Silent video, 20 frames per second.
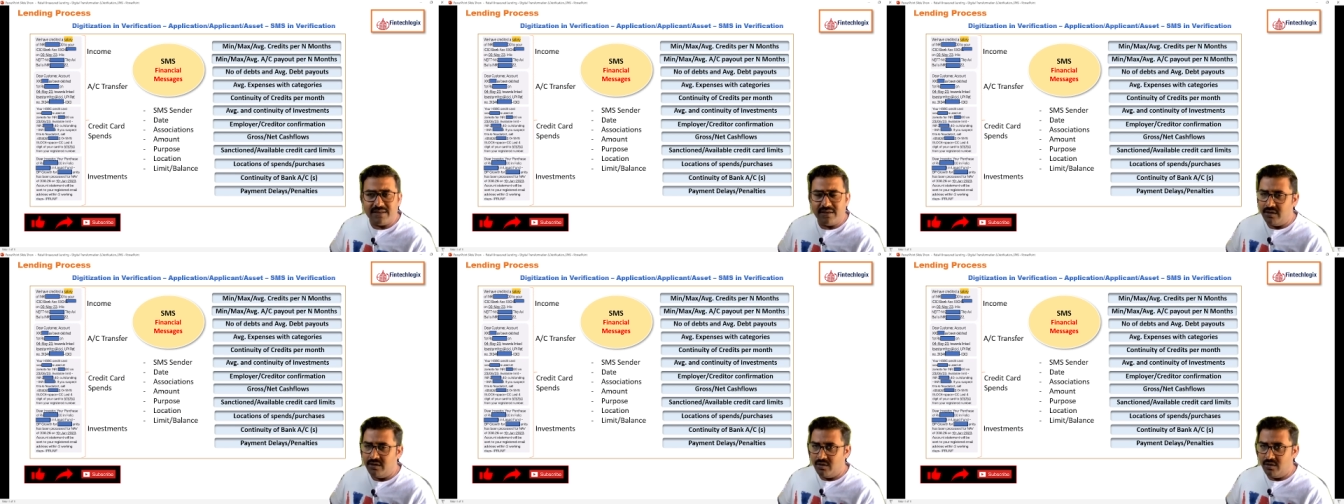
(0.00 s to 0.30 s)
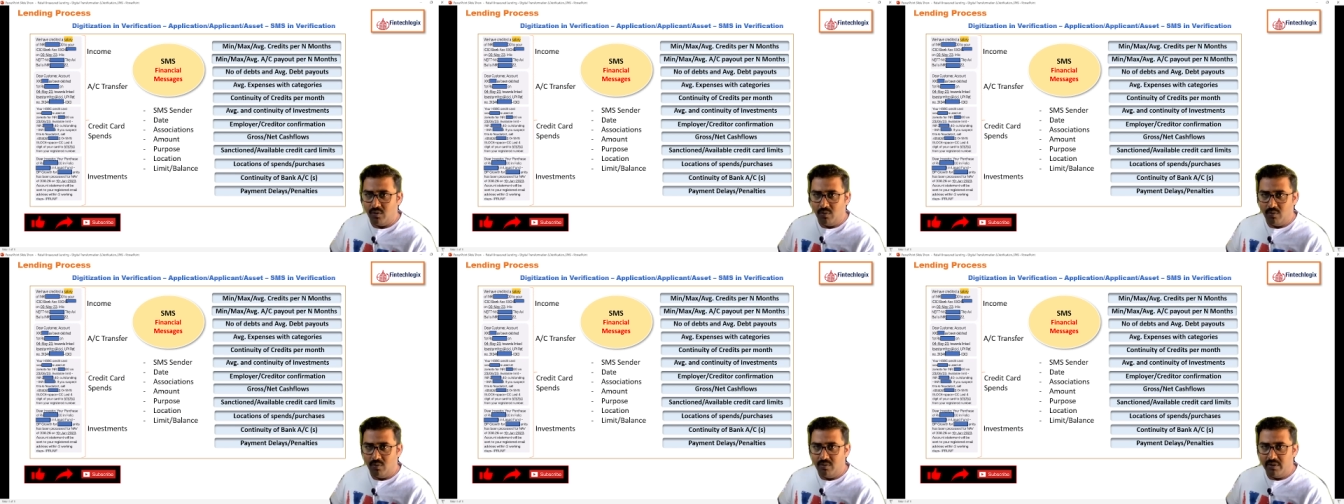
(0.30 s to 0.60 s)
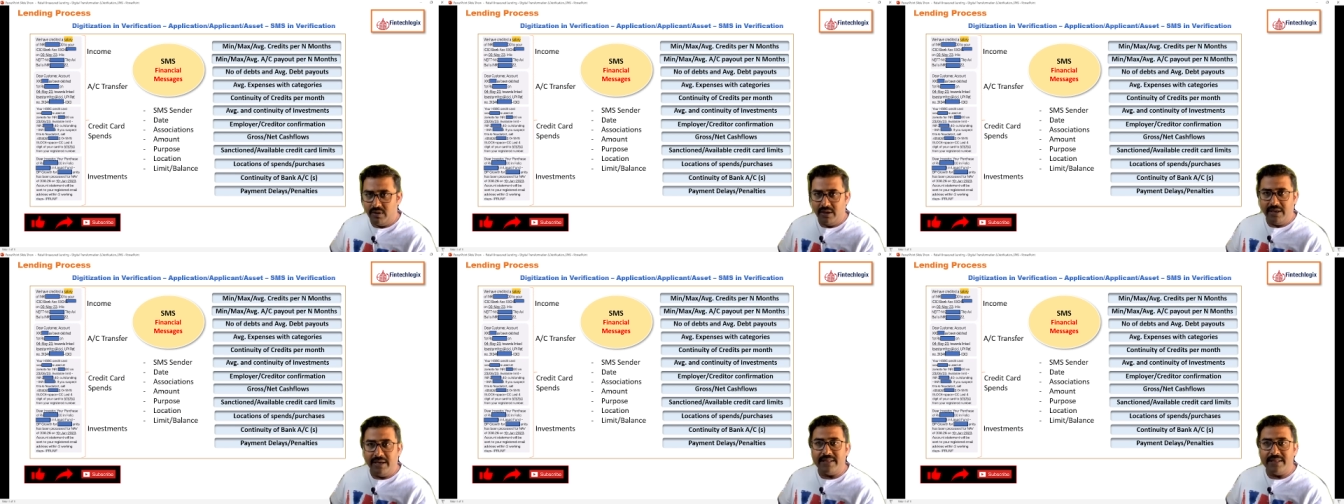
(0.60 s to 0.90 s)
No,
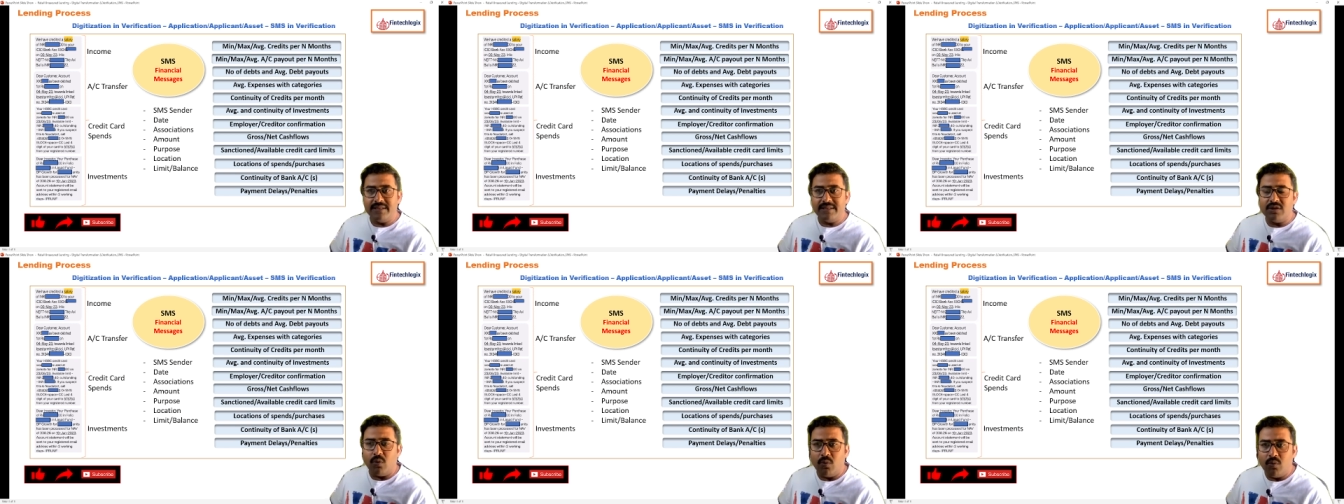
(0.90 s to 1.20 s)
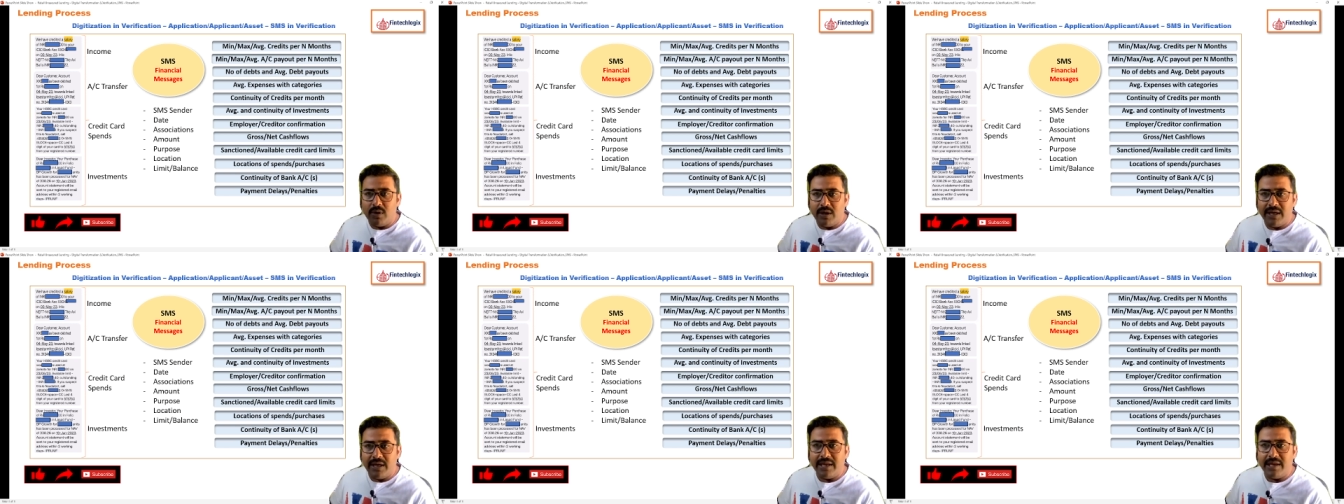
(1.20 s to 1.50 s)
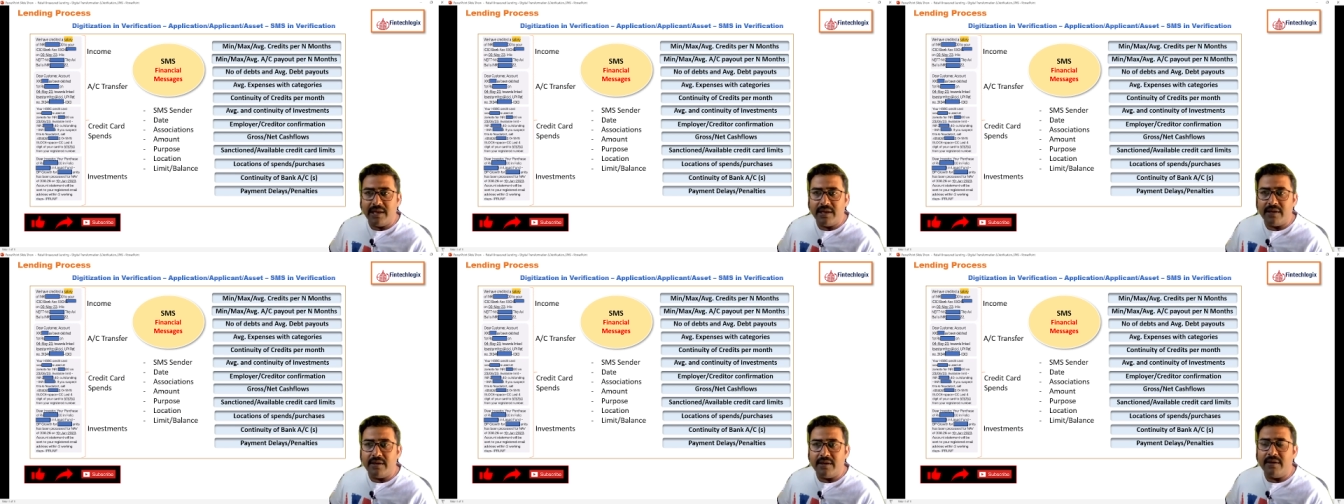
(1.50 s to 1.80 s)
it's only
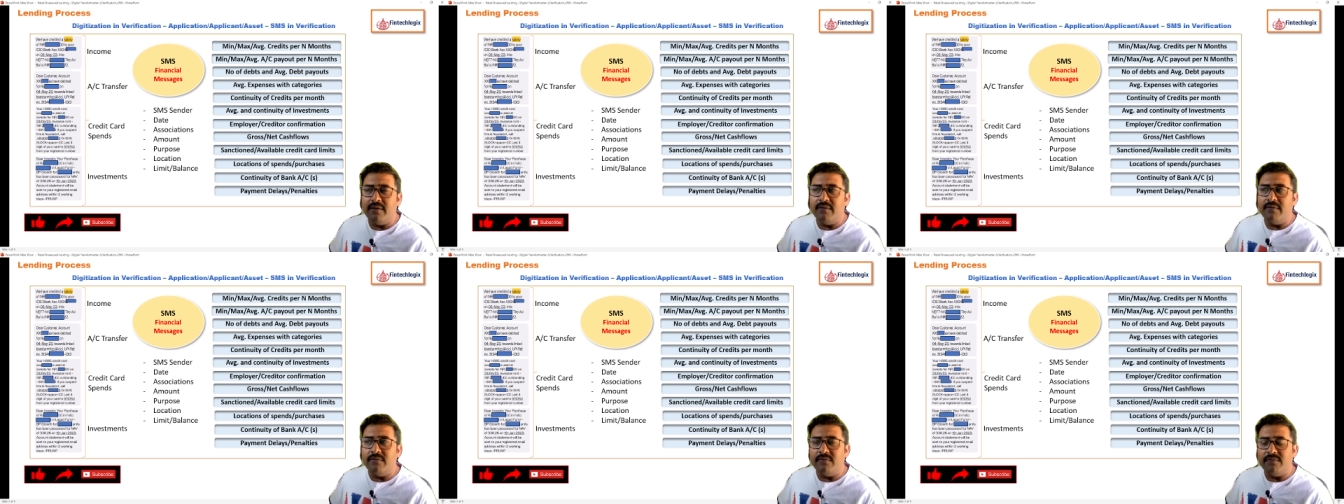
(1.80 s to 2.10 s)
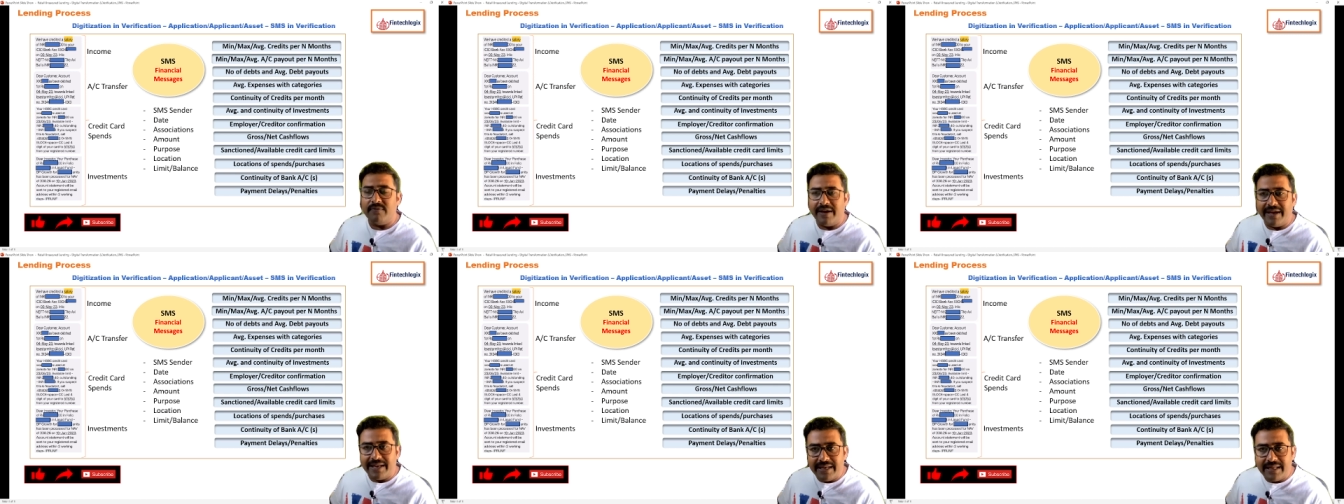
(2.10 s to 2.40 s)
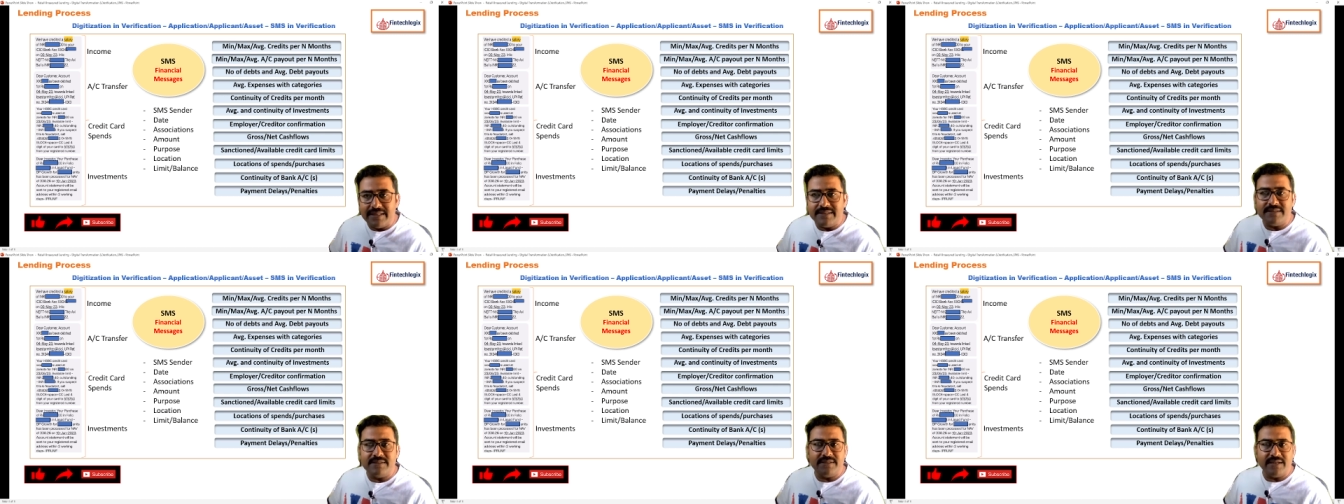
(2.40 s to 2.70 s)

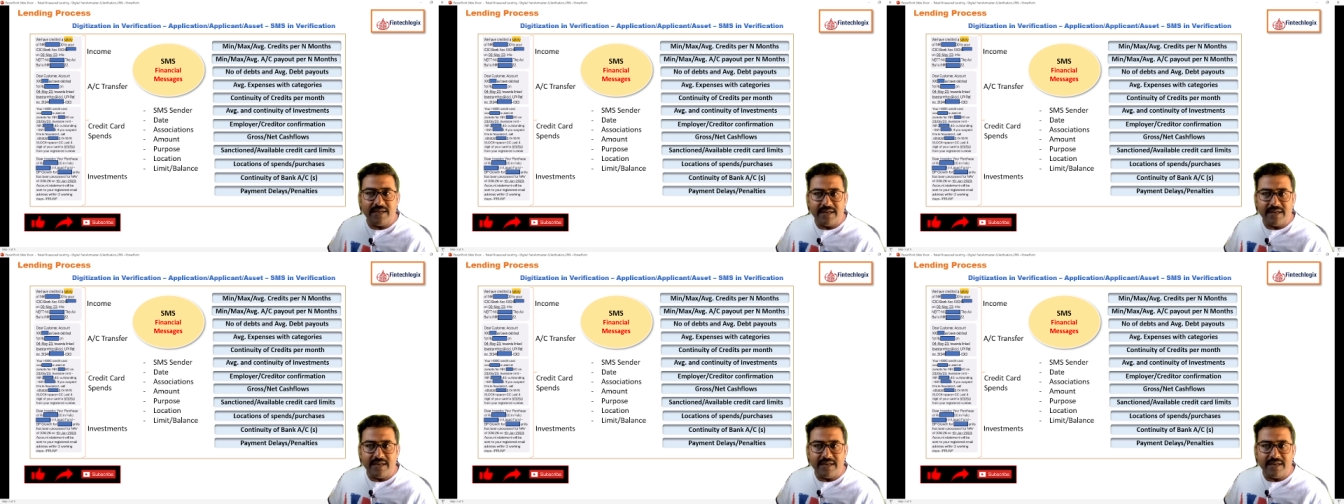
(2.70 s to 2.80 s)
financial